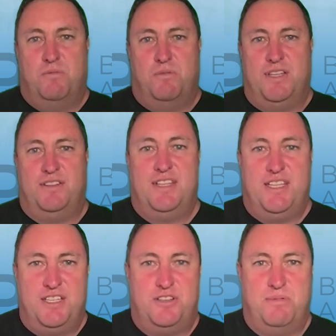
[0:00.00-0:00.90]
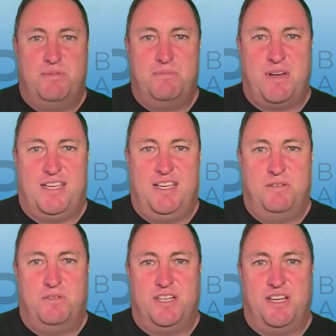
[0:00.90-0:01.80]
what you think you should be making
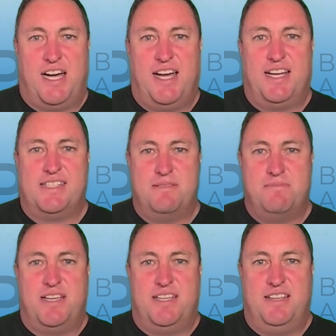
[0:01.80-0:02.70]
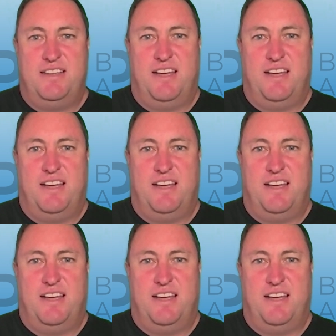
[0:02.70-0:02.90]
and what you are actually making.